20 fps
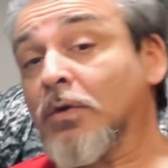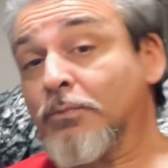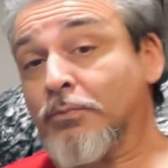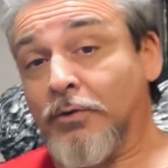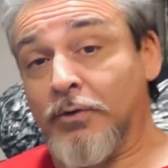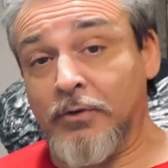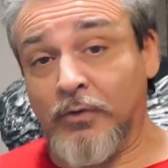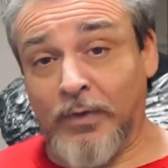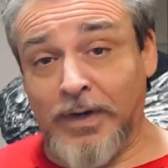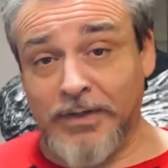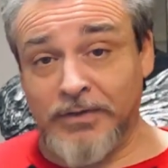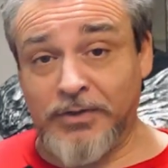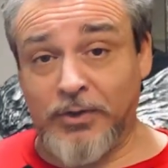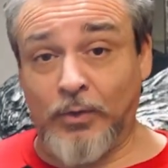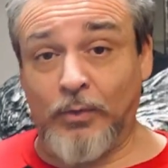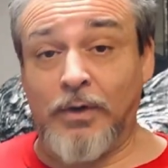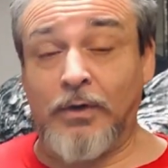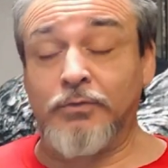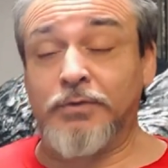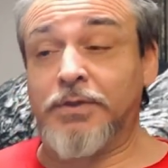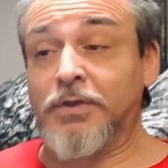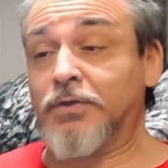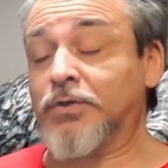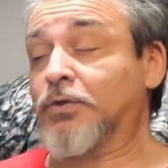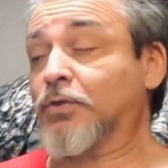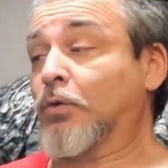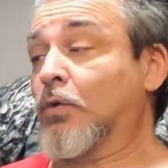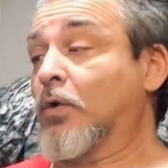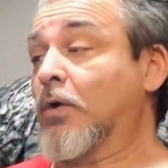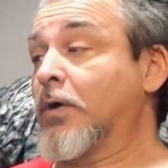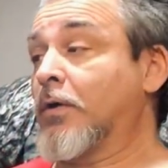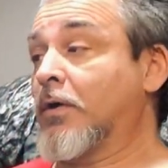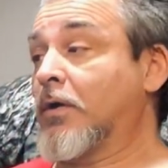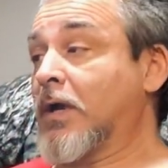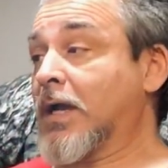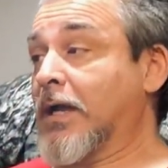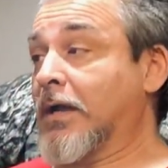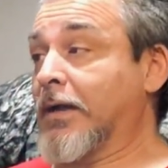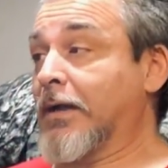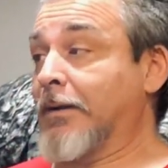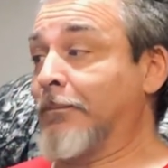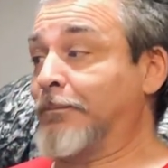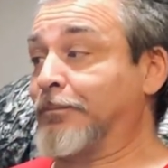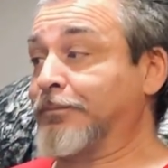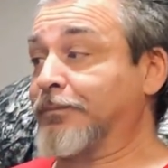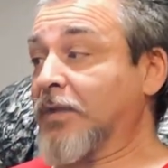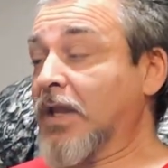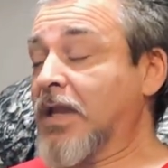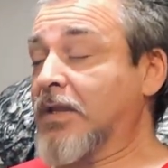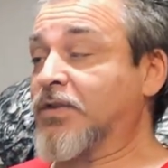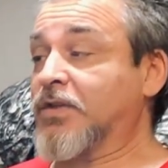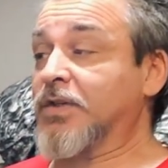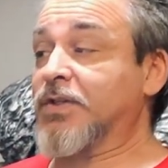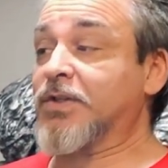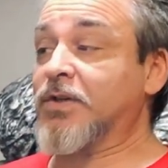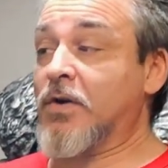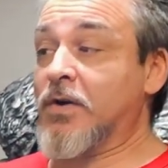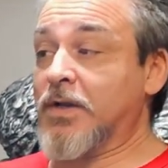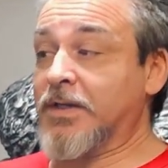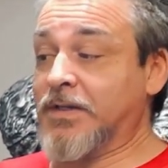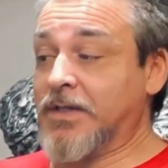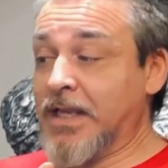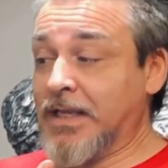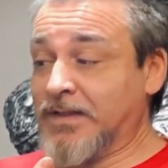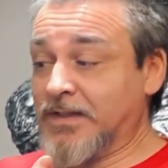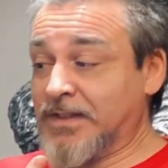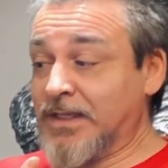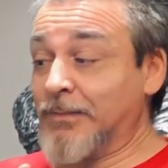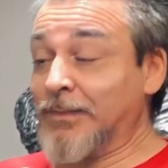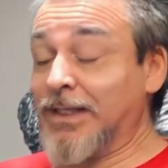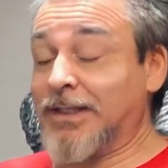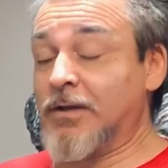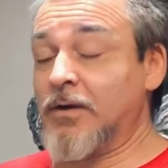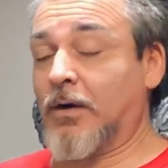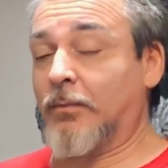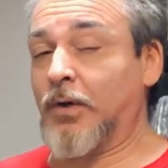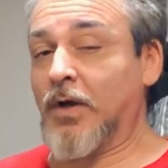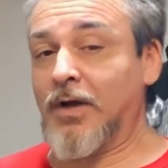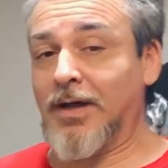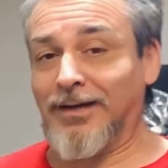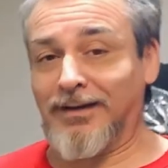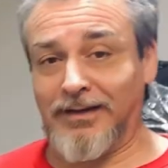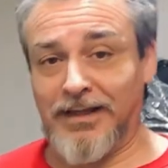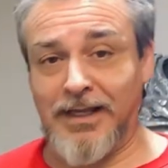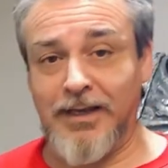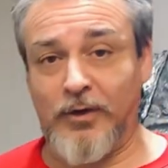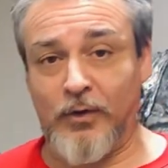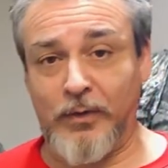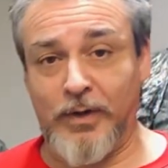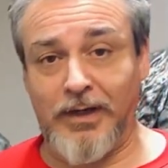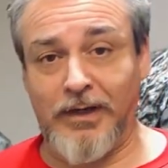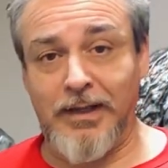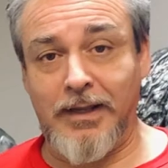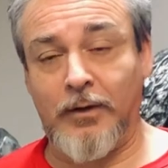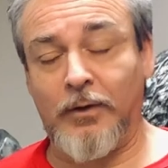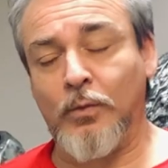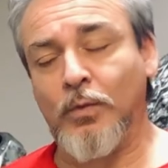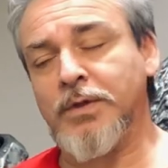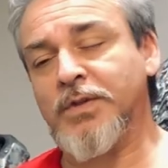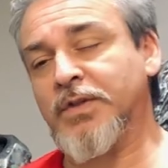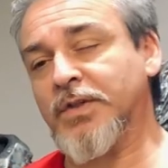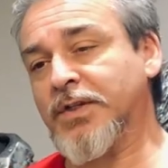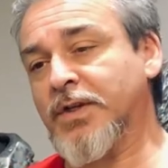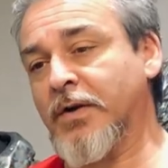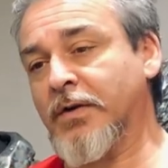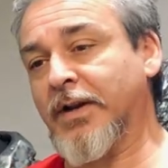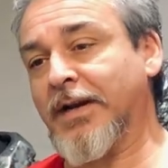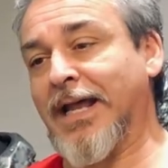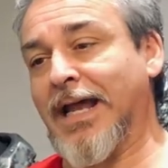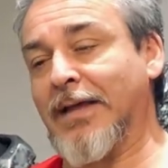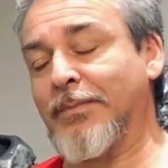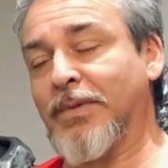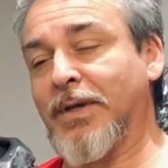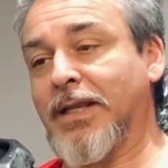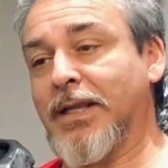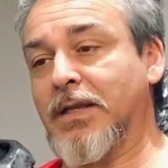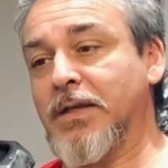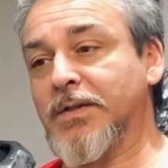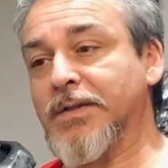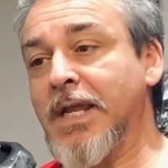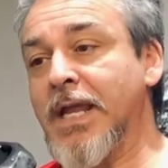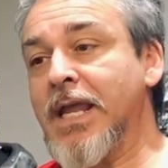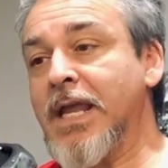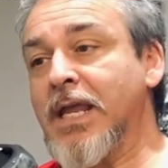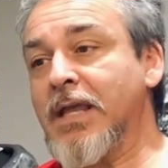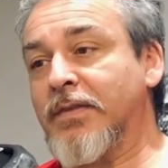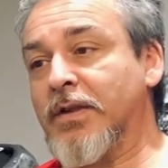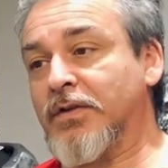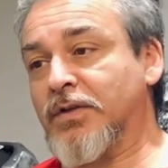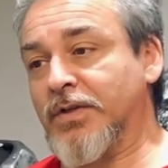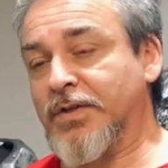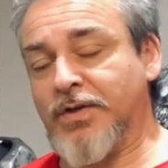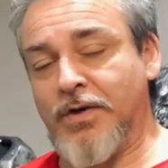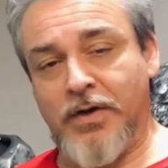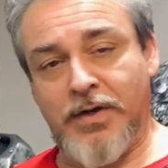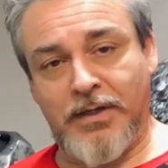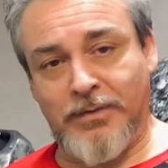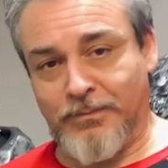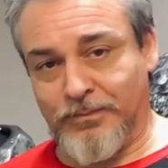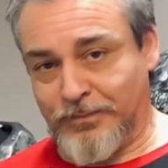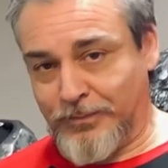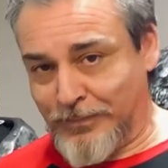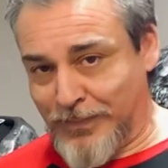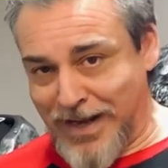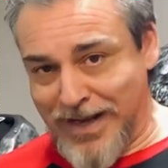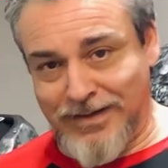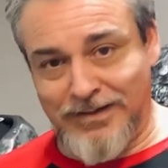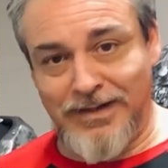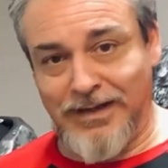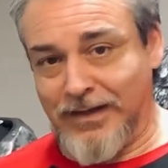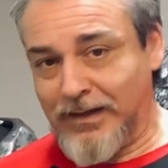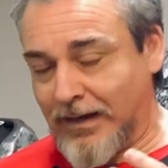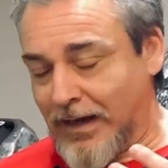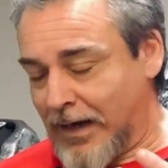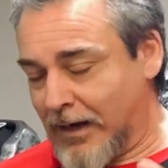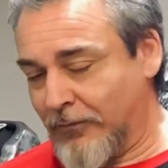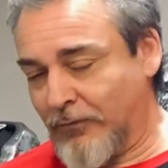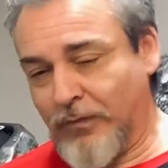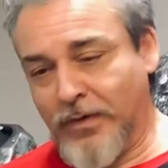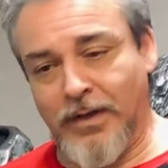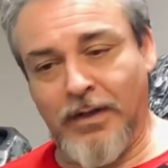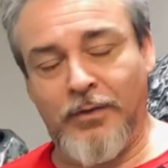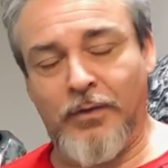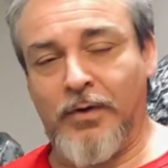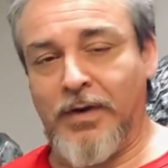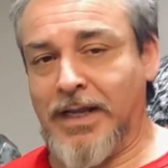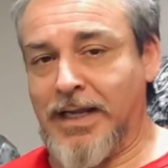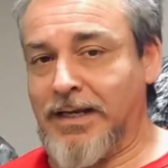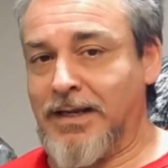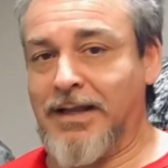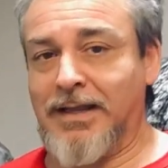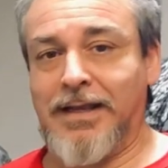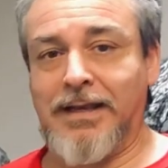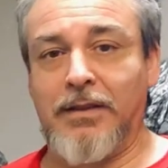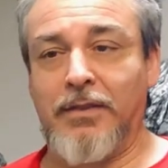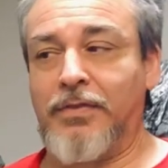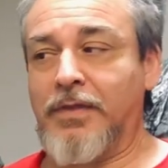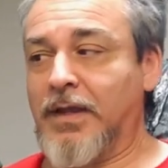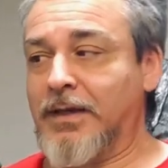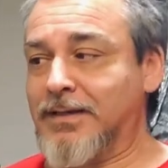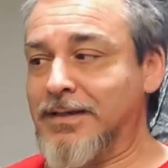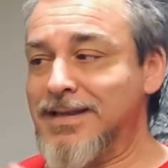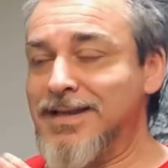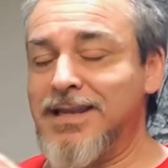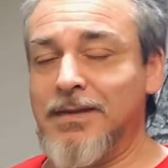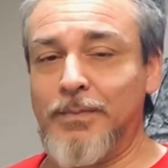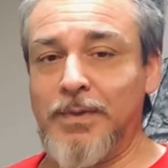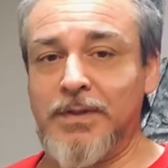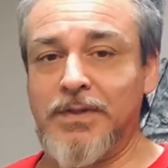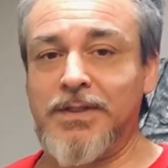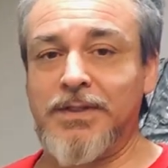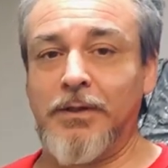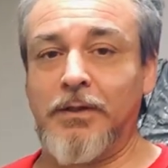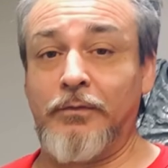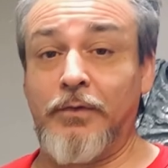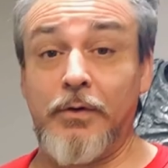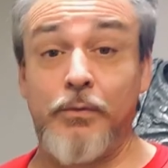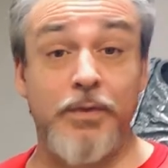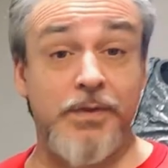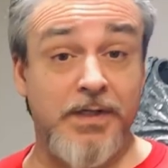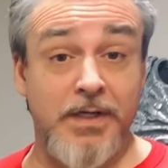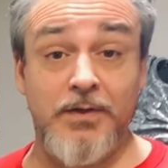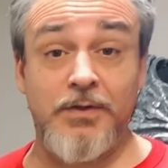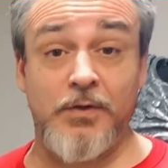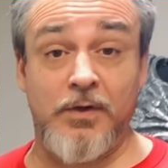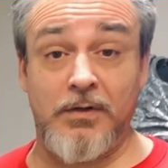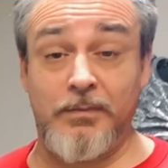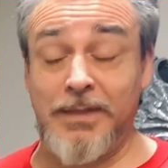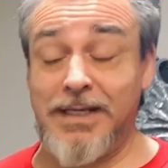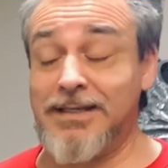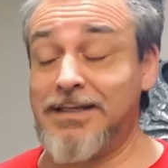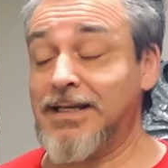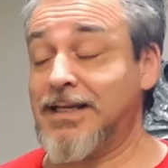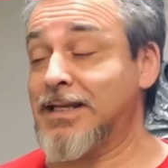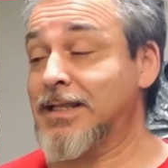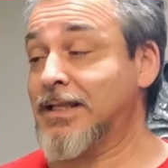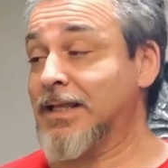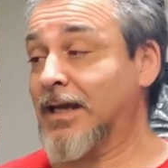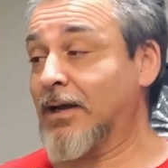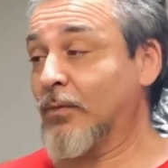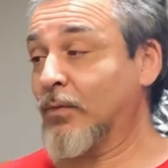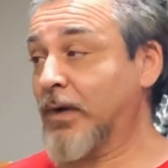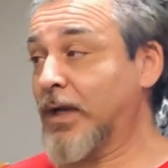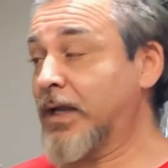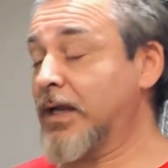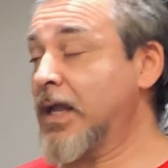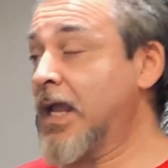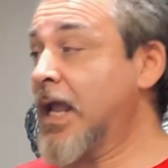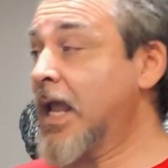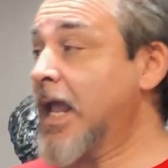progressed throughout Destroyer, it seemed like the armor got lighter and lighter. What just started happening is they just started painting it every other night kind of thing to keep it silver. It was easier to maintain that way,